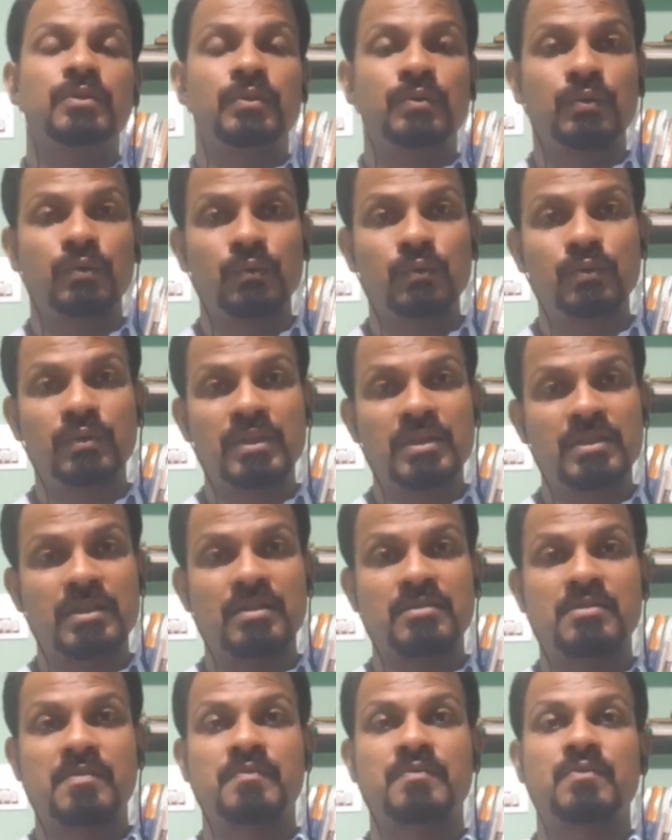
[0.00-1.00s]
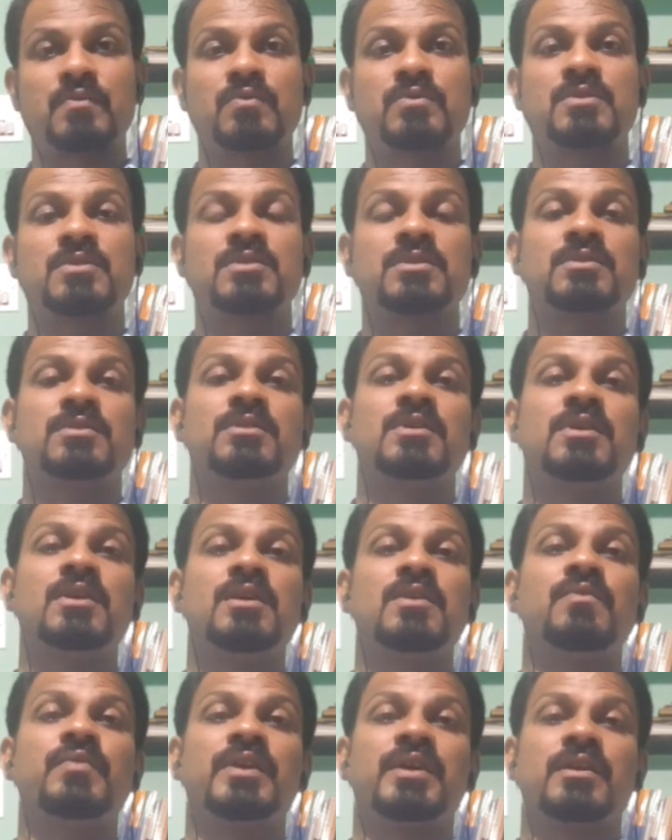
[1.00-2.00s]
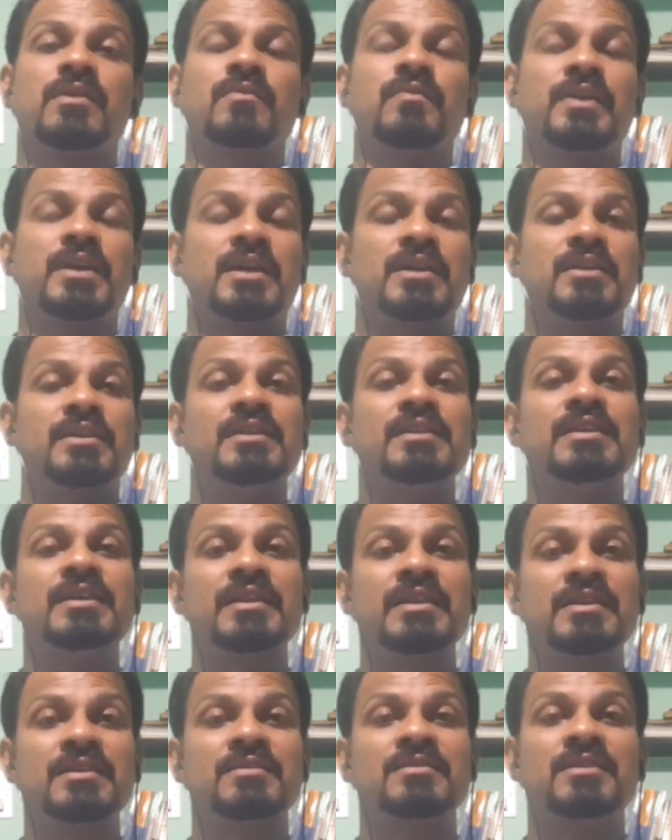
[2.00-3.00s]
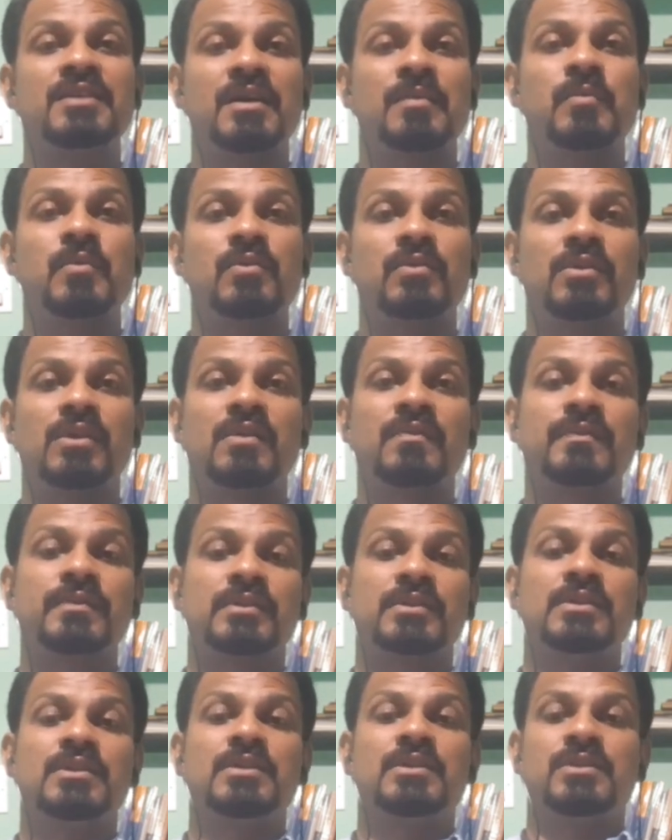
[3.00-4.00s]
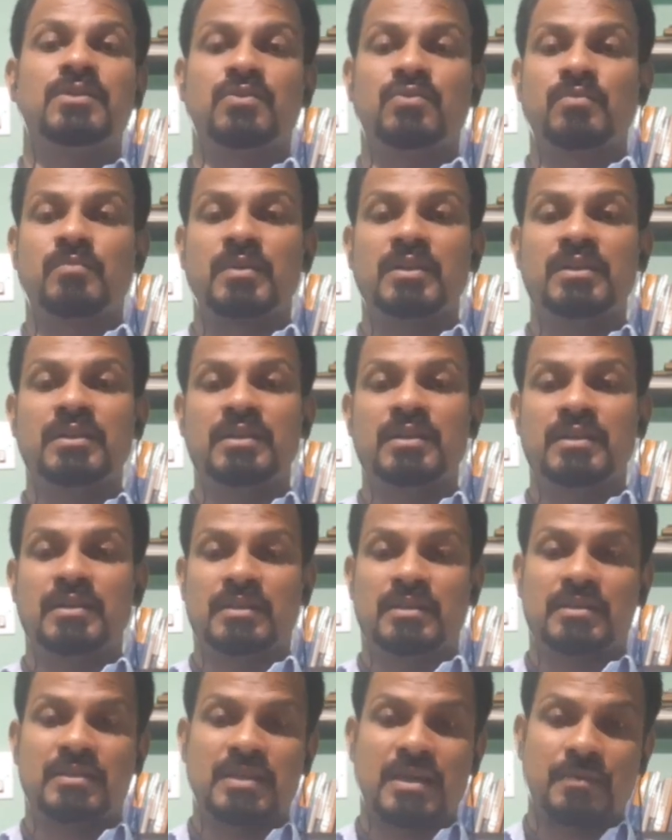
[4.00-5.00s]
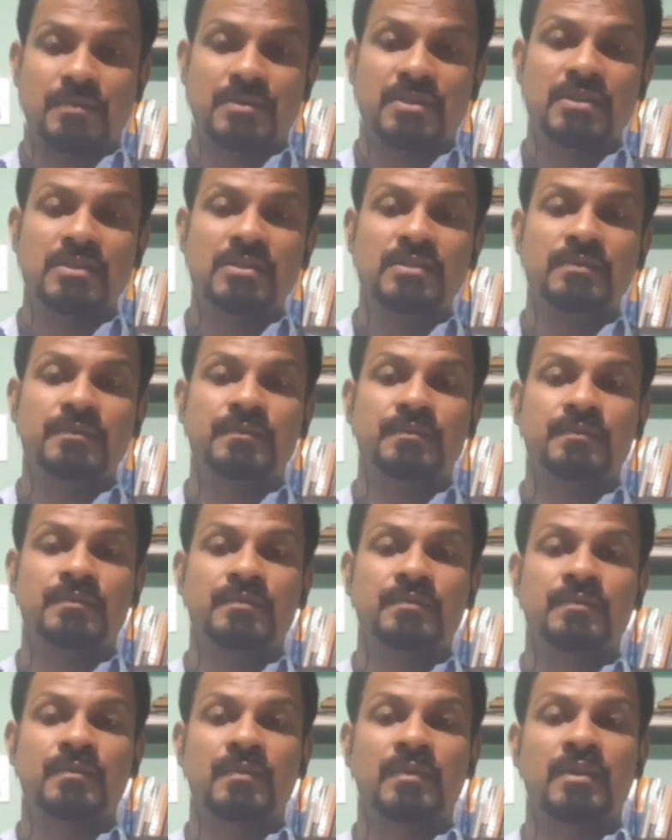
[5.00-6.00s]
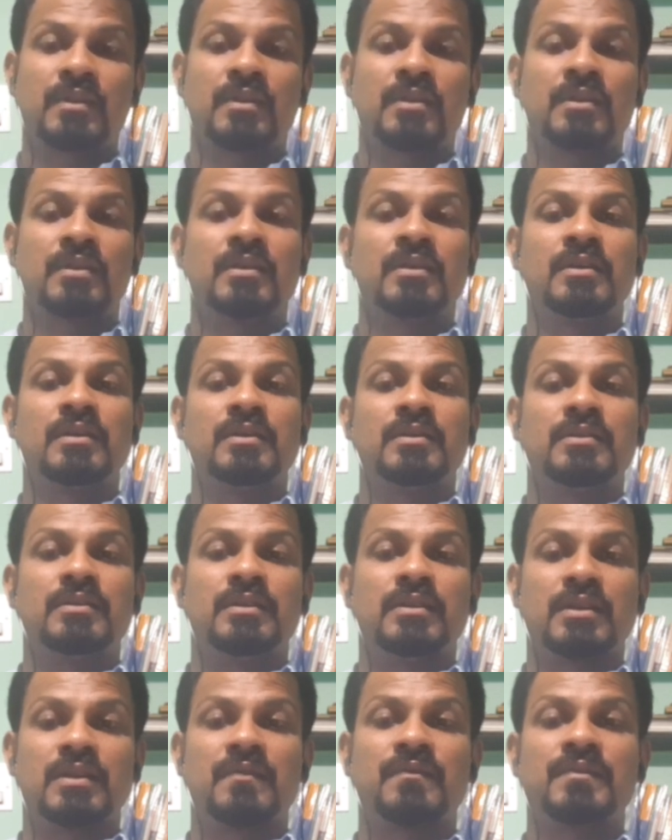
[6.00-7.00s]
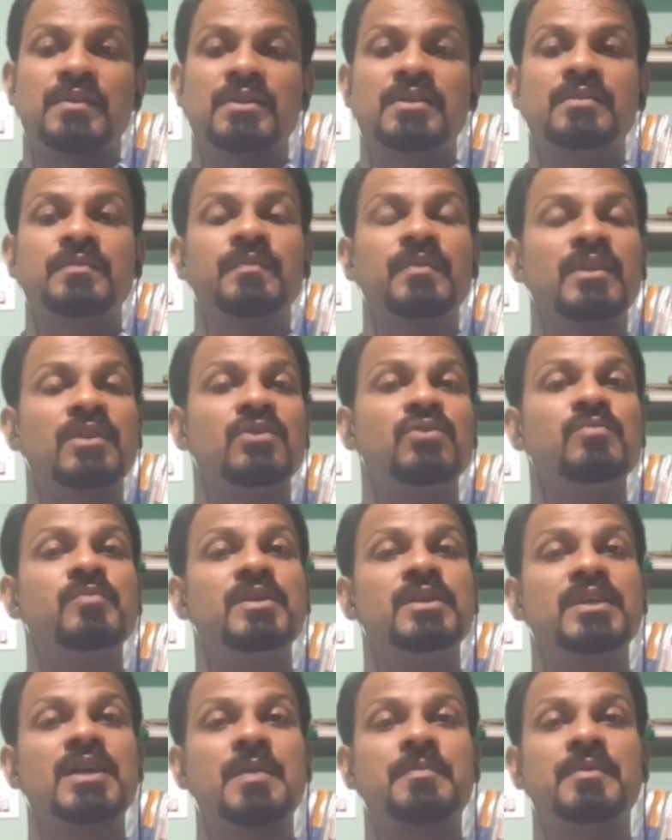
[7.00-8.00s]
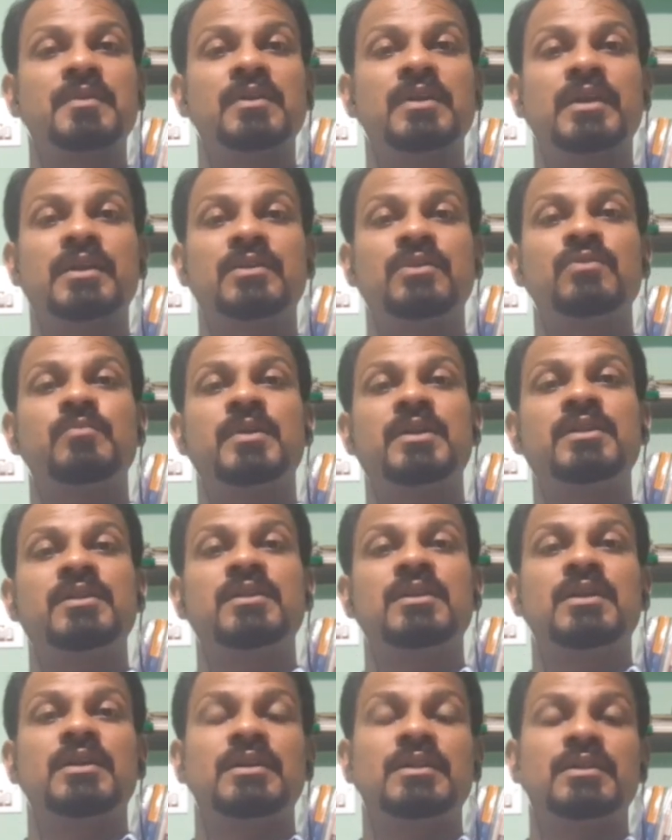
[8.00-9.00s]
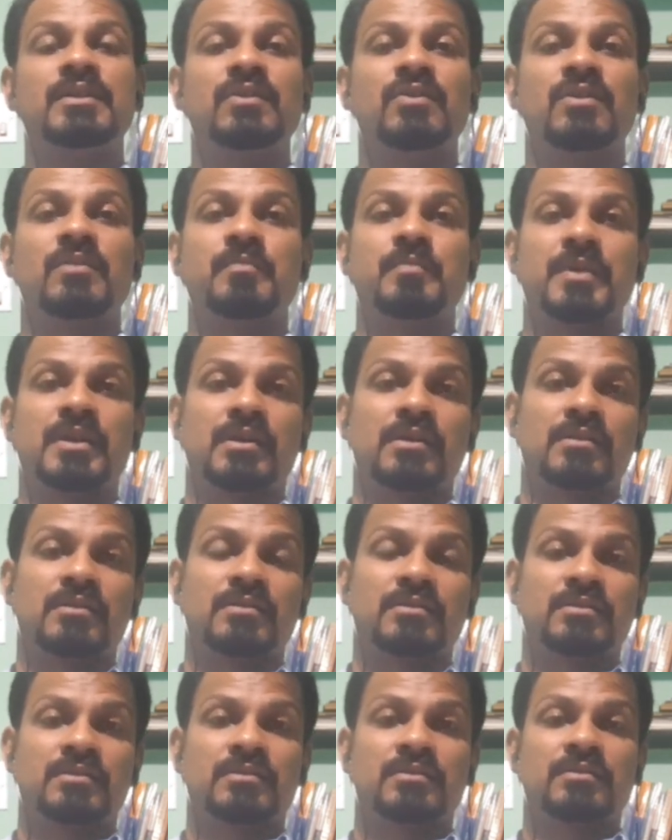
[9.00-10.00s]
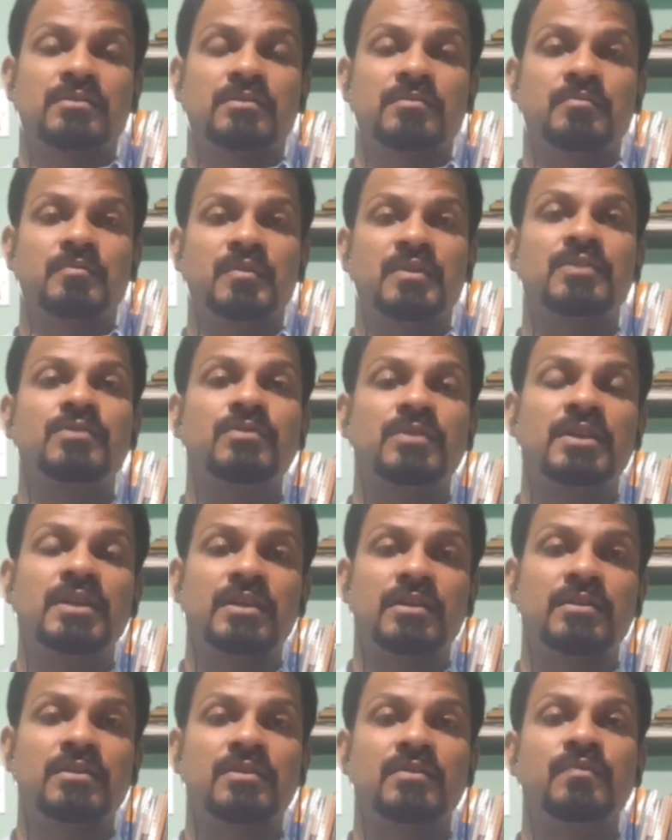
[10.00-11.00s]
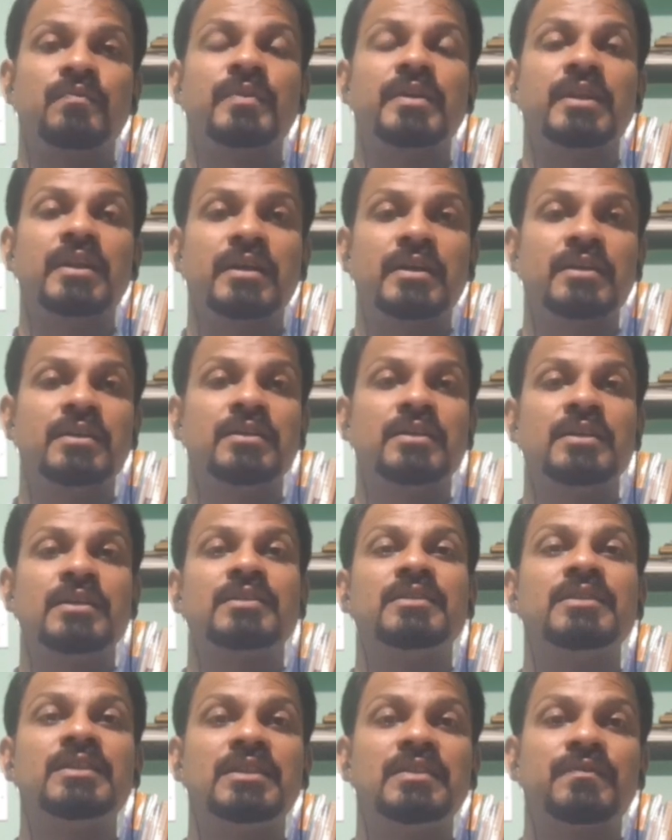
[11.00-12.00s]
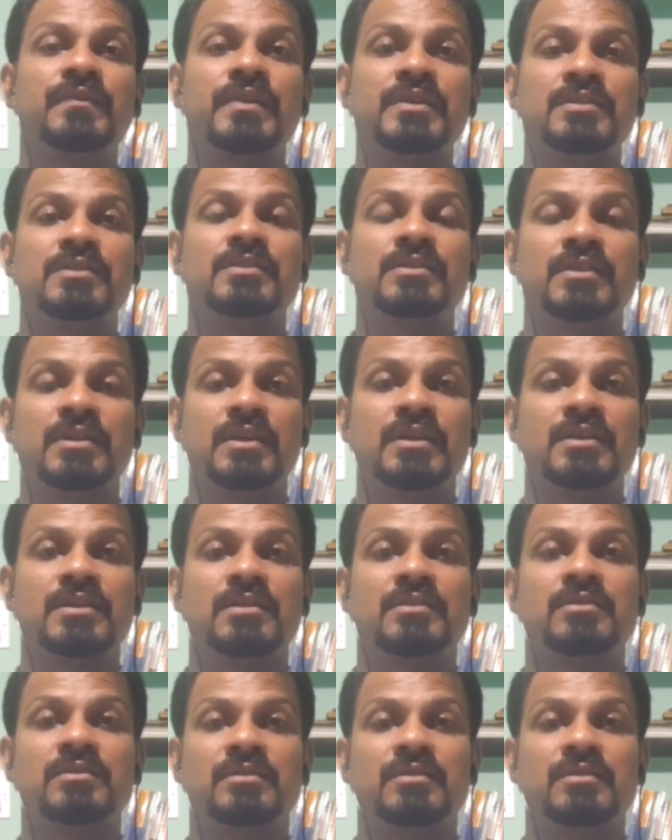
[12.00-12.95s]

Through these kinds of sources we can increase the amount of human capital. Thereafter, human capital and human development. So here we learn the differentiates